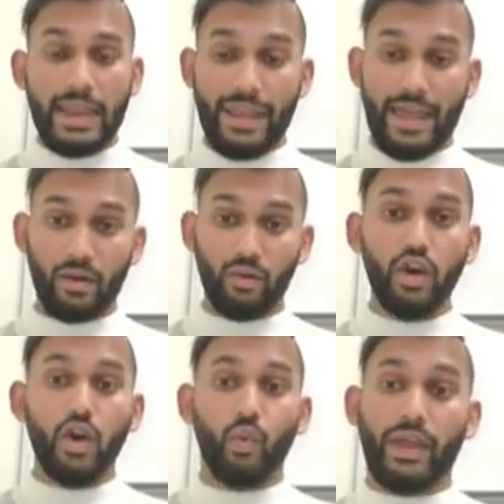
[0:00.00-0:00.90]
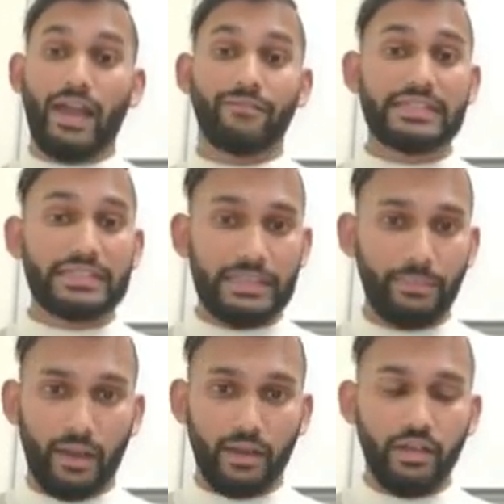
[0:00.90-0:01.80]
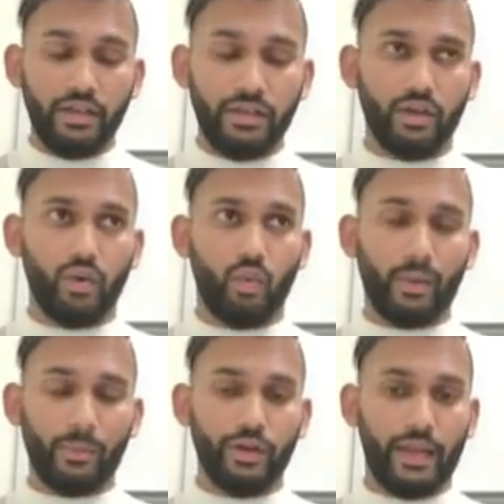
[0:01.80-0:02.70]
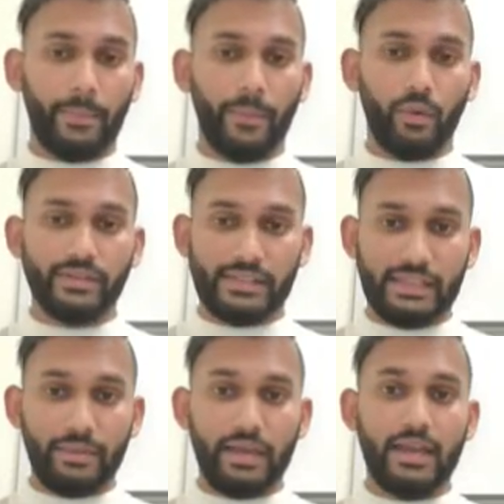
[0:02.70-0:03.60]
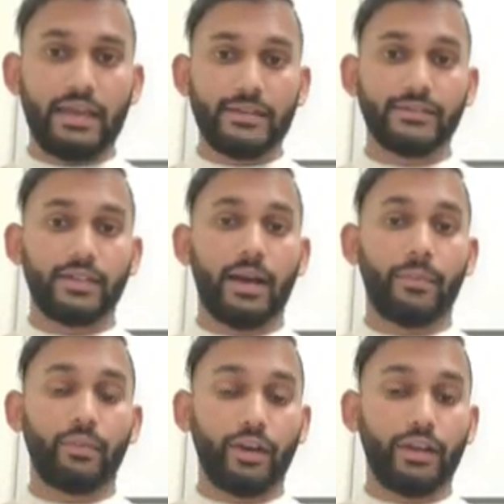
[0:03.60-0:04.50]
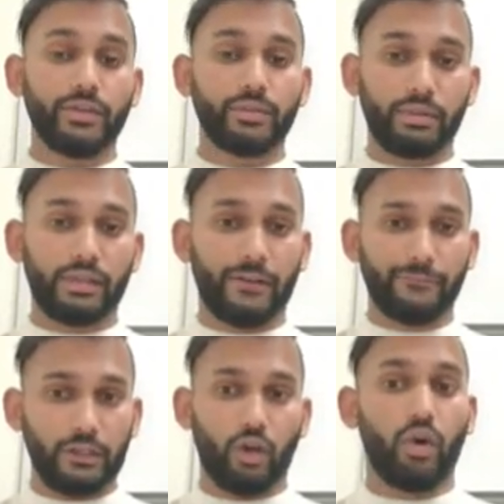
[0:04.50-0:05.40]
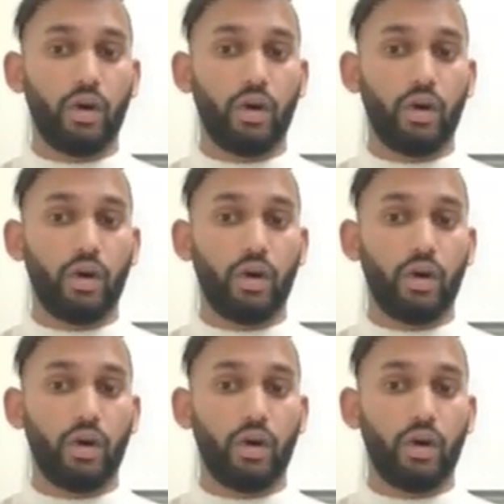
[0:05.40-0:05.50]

Now we have ischemia. So one more time, ischemia is the reduced blood flow.